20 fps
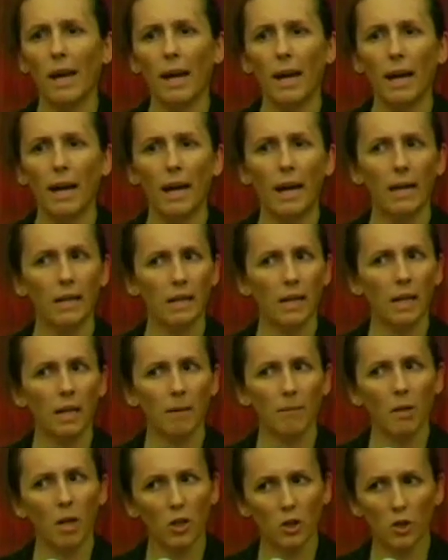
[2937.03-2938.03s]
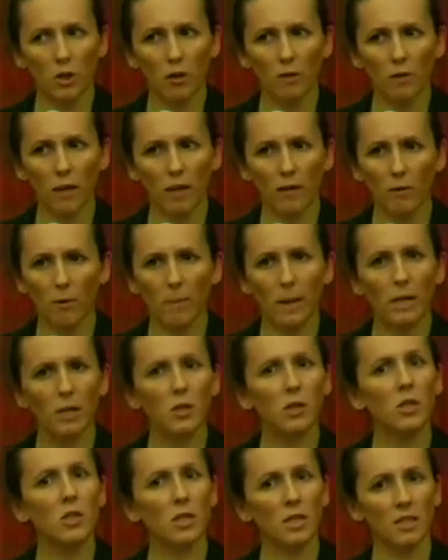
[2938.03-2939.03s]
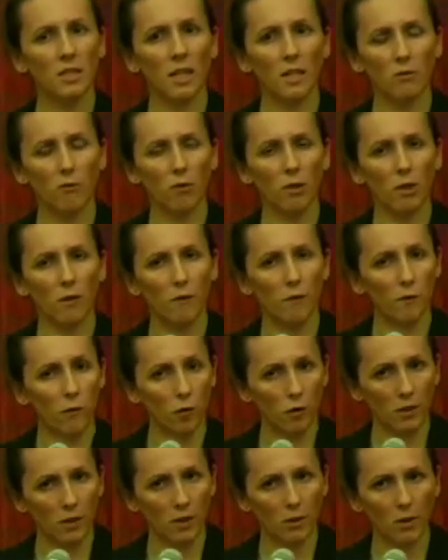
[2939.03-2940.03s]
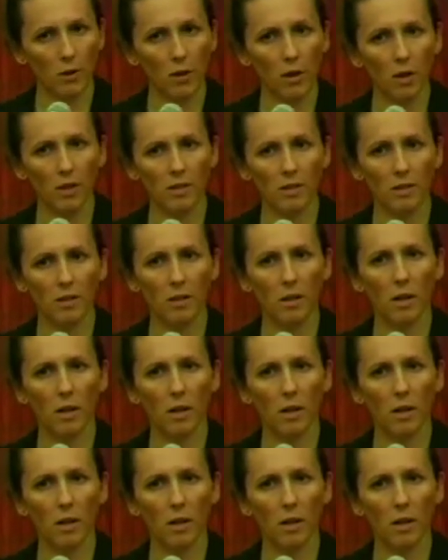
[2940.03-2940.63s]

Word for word: And again, I'm not sure if they ever managed to successfully enforce it or not.